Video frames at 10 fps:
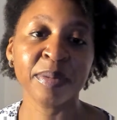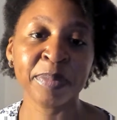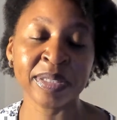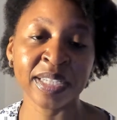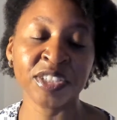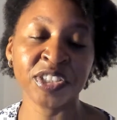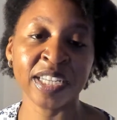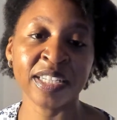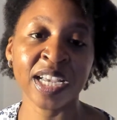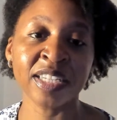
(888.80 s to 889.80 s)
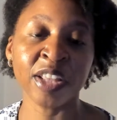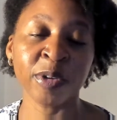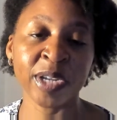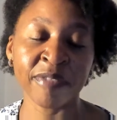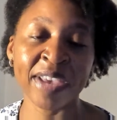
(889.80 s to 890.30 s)
position,
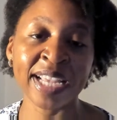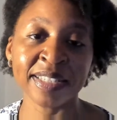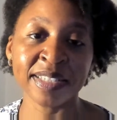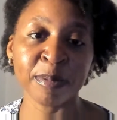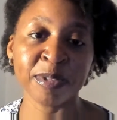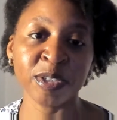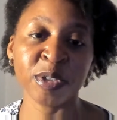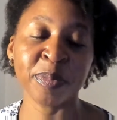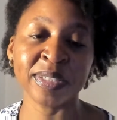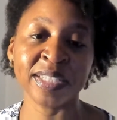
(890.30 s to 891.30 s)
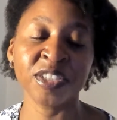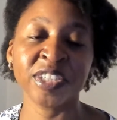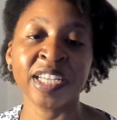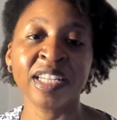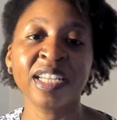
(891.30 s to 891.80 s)
another advanced substitute
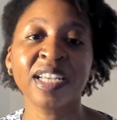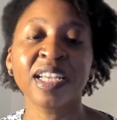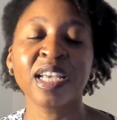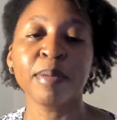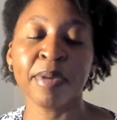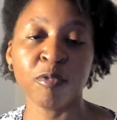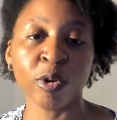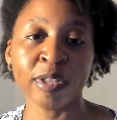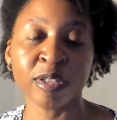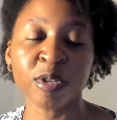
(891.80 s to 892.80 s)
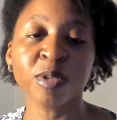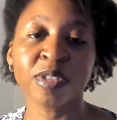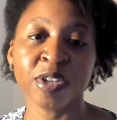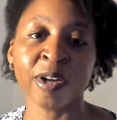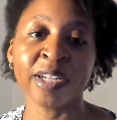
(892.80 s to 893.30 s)
position before the school
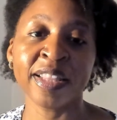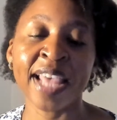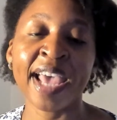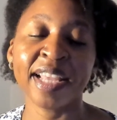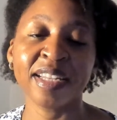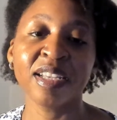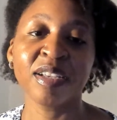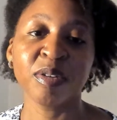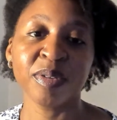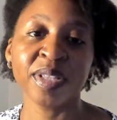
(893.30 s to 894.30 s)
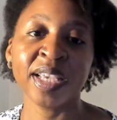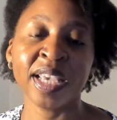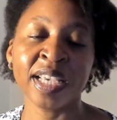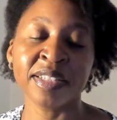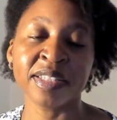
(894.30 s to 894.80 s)
started. That
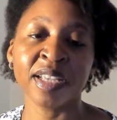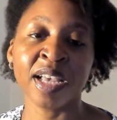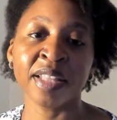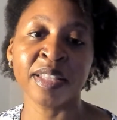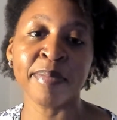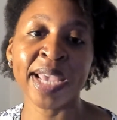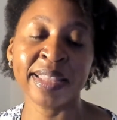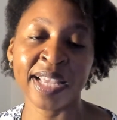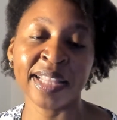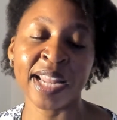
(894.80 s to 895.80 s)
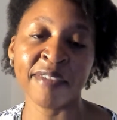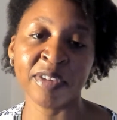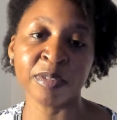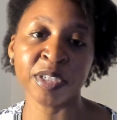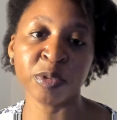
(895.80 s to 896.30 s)
is the main thing that I
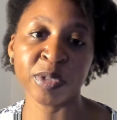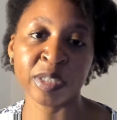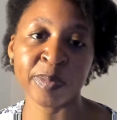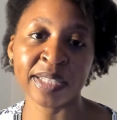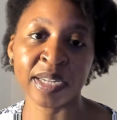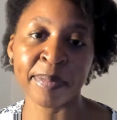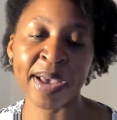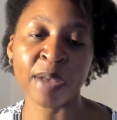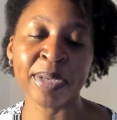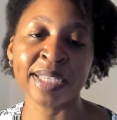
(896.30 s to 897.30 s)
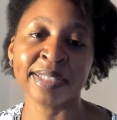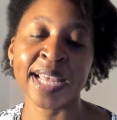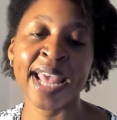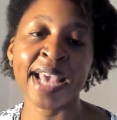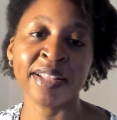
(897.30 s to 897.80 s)
felt disrespected about
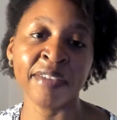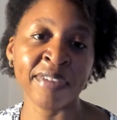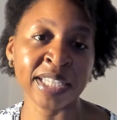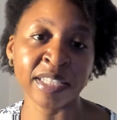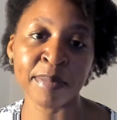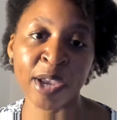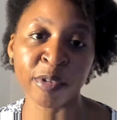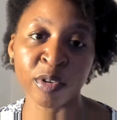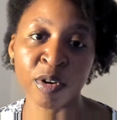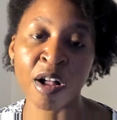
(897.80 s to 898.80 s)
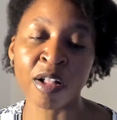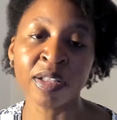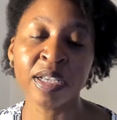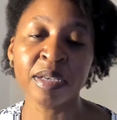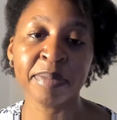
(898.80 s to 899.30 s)
because that had affected my
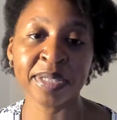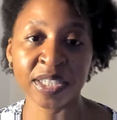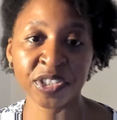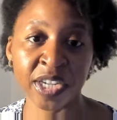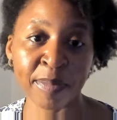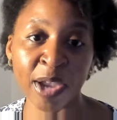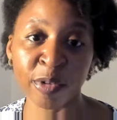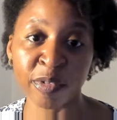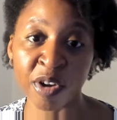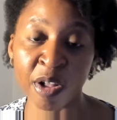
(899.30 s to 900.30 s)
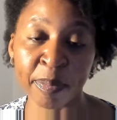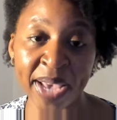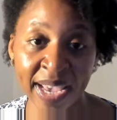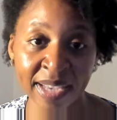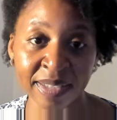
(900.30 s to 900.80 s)
overall position and my overall
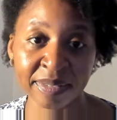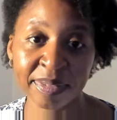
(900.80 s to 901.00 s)
pay.